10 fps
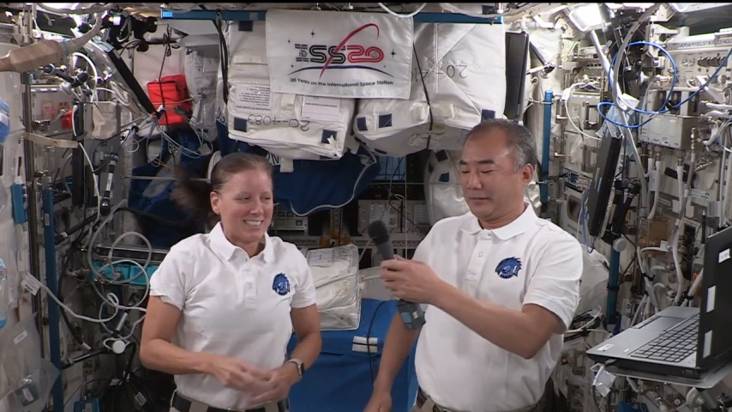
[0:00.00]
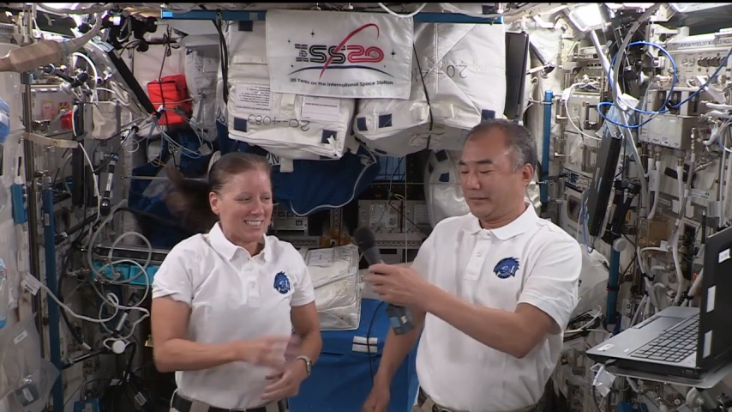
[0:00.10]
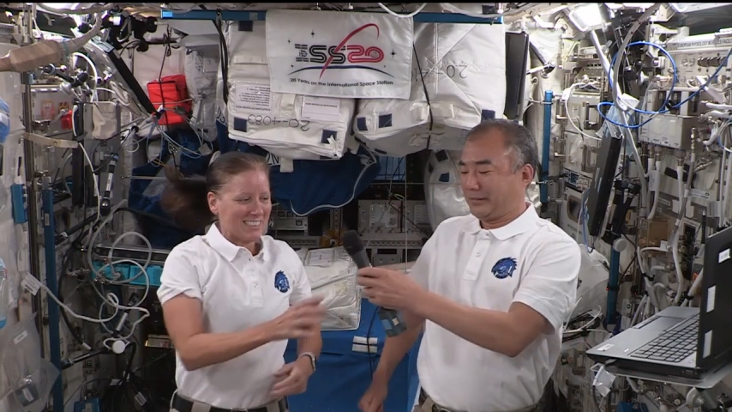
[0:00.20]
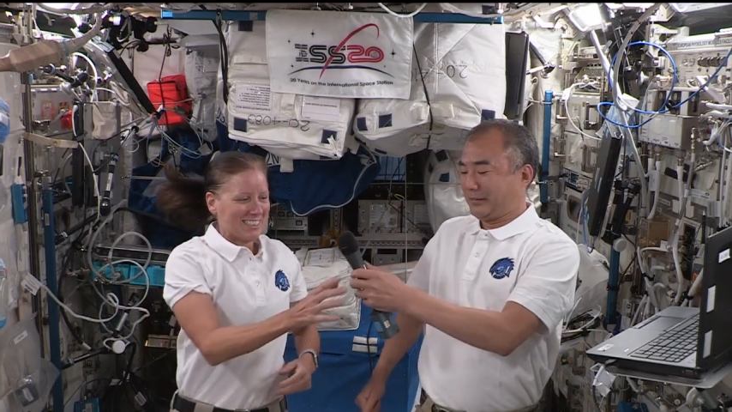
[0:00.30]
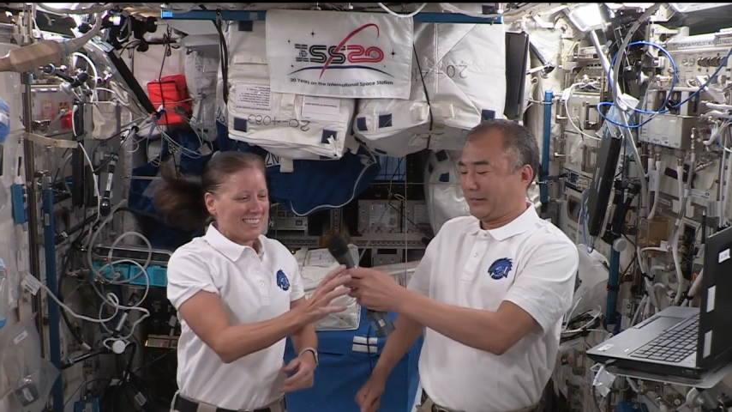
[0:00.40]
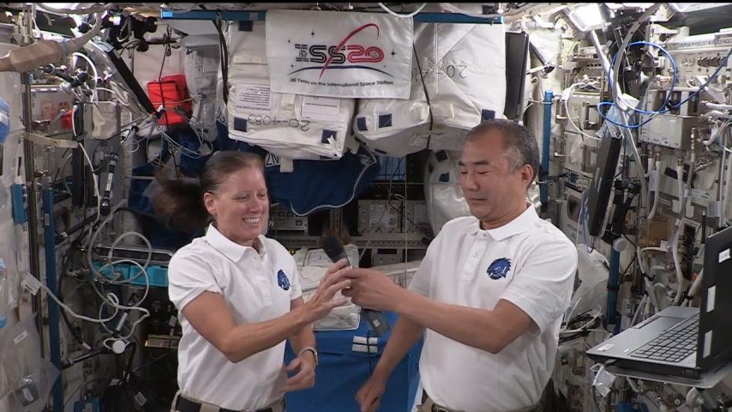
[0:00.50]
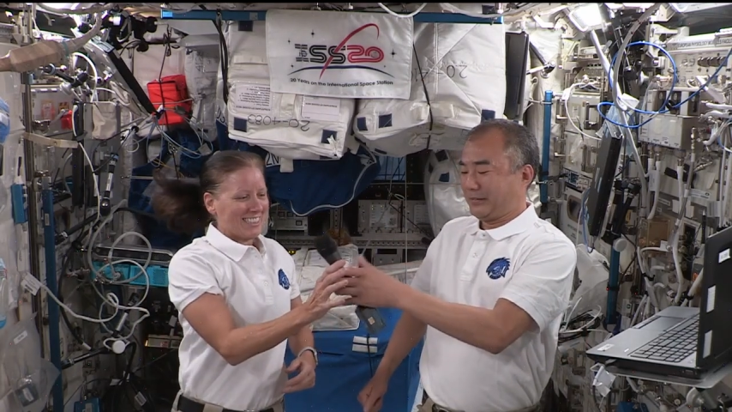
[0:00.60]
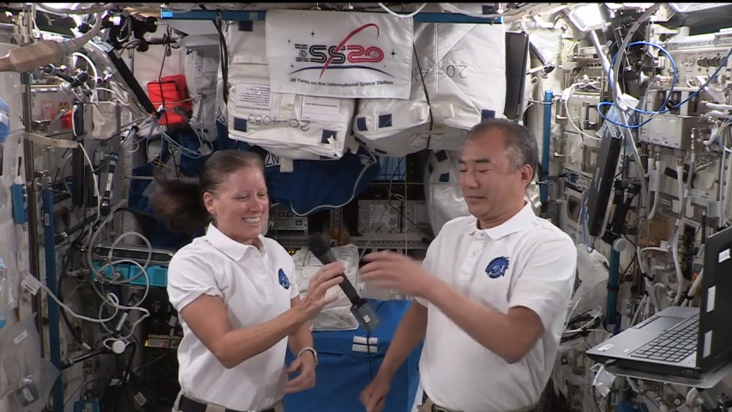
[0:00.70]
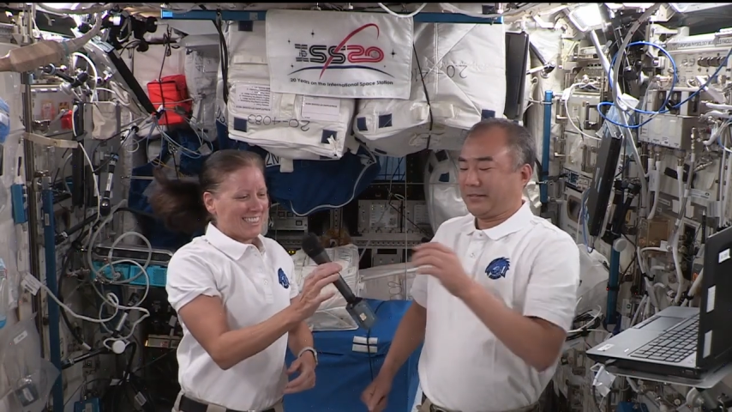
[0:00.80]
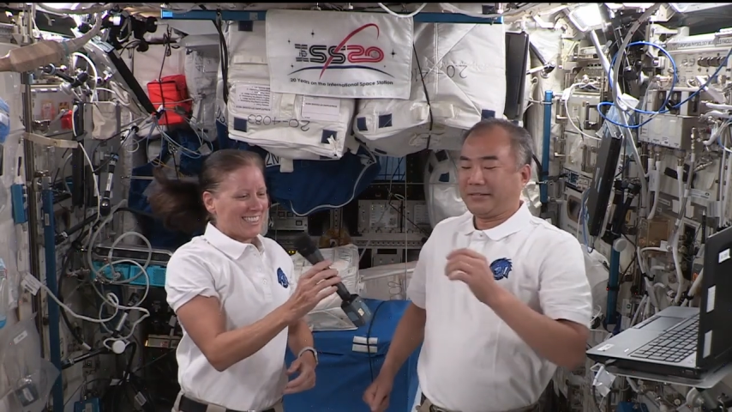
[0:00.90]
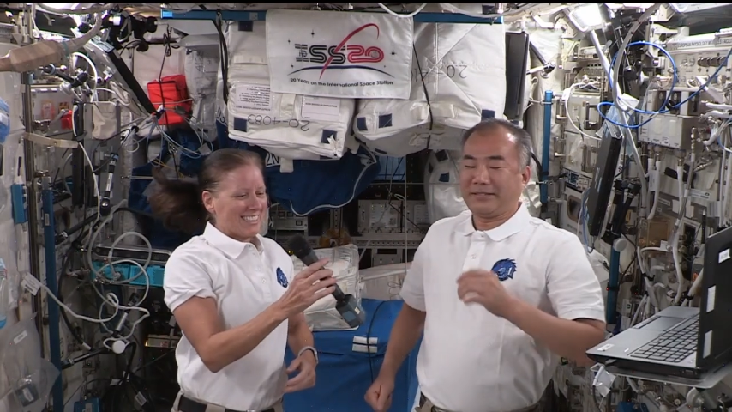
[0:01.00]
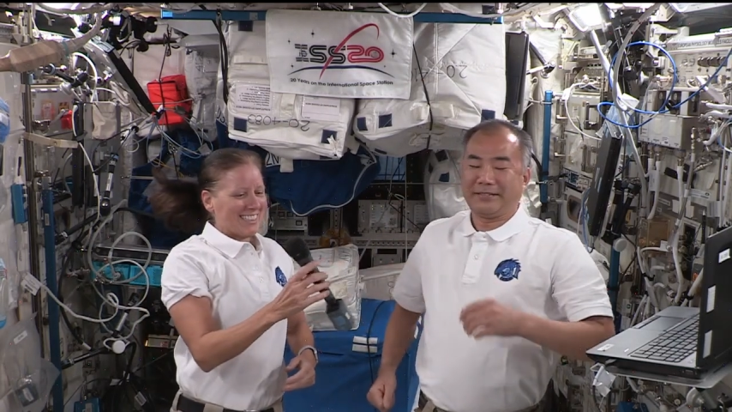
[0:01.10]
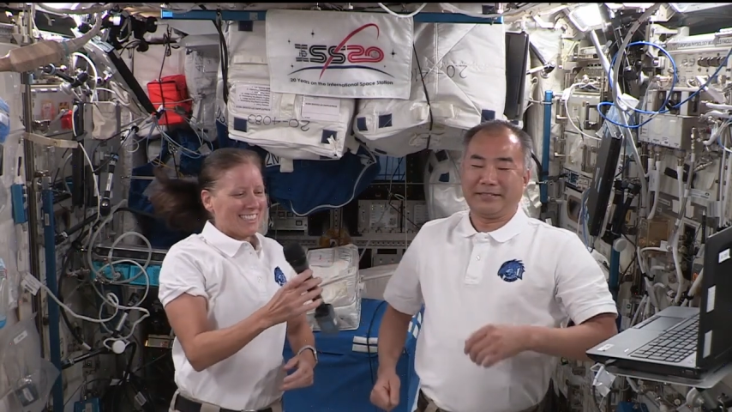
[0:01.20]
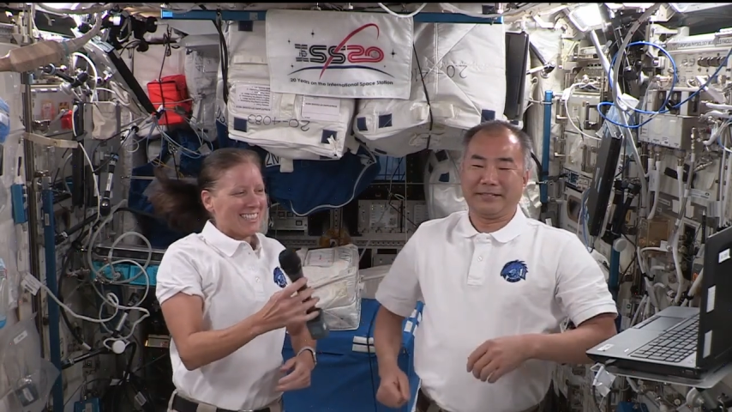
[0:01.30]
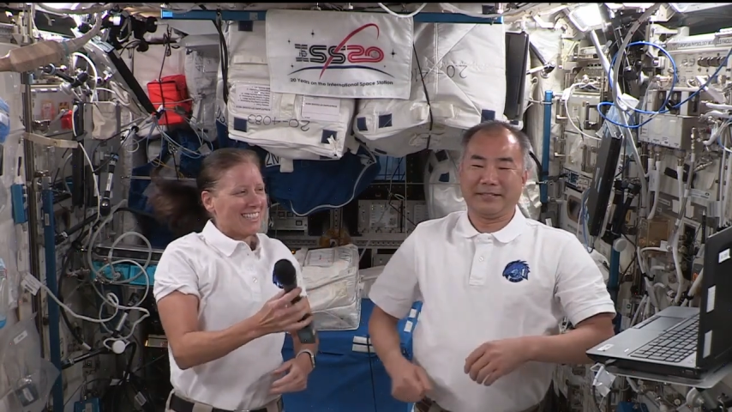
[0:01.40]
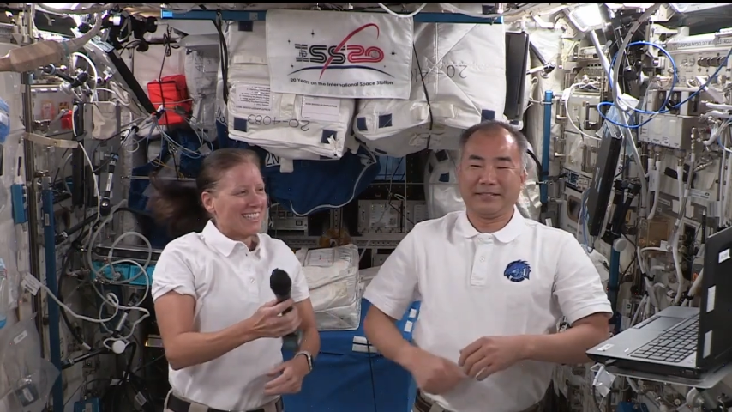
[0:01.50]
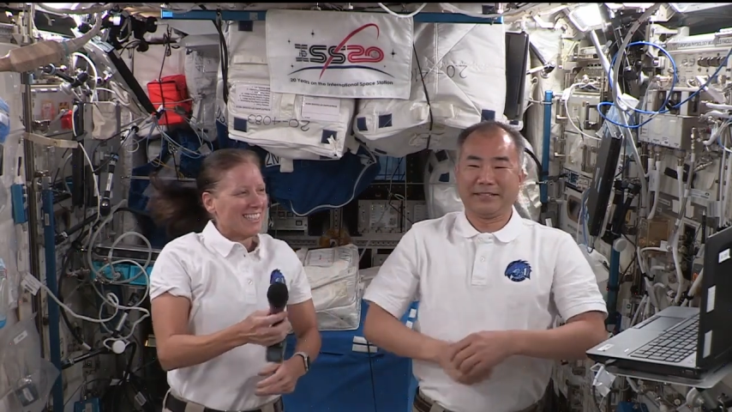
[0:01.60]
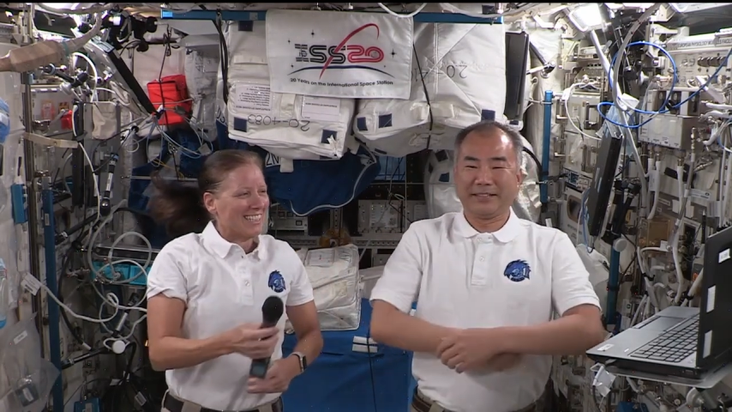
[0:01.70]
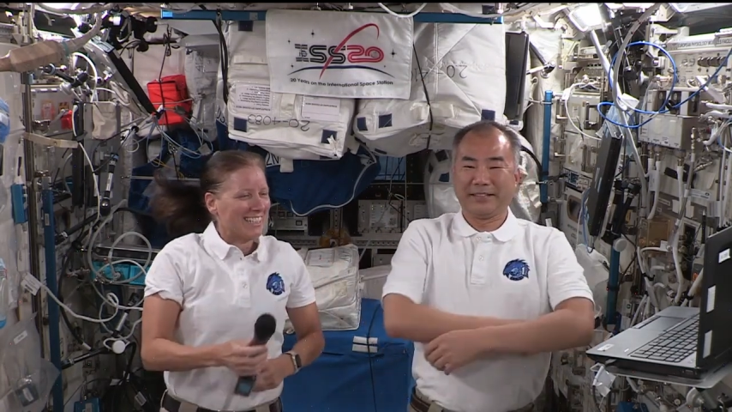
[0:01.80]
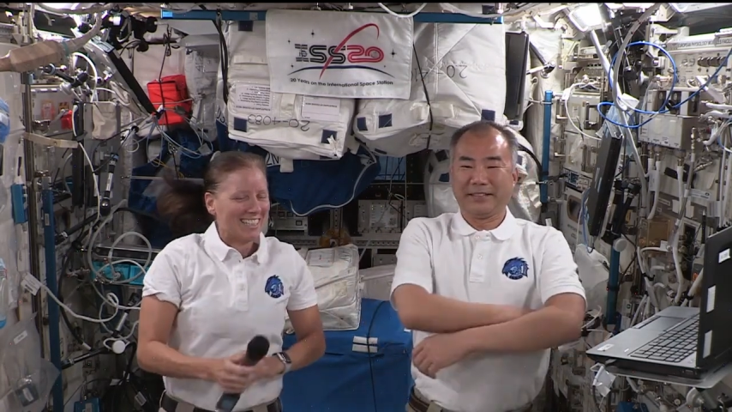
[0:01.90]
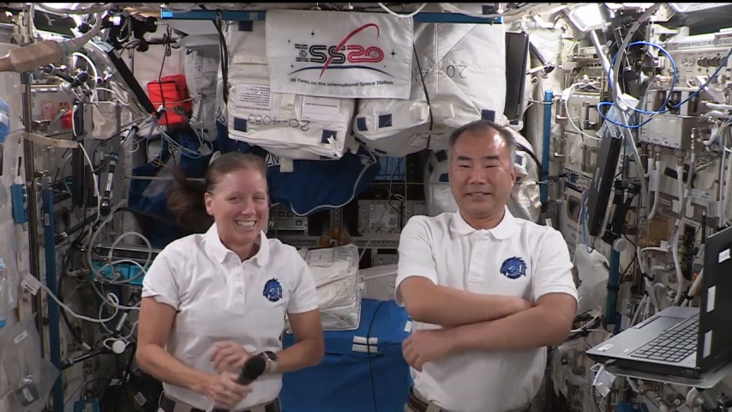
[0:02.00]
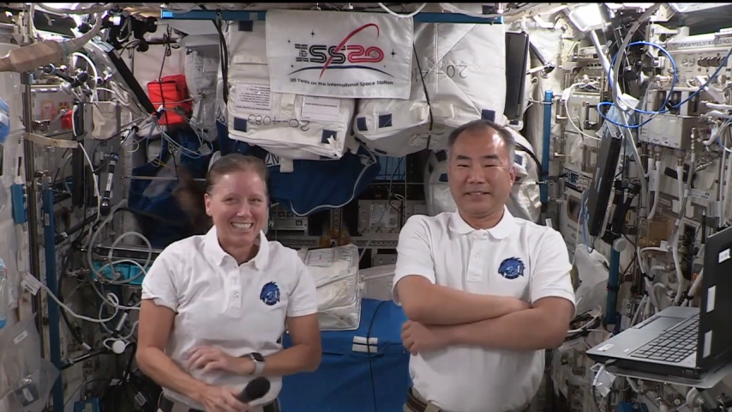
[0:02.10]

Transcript: Nobody speaks.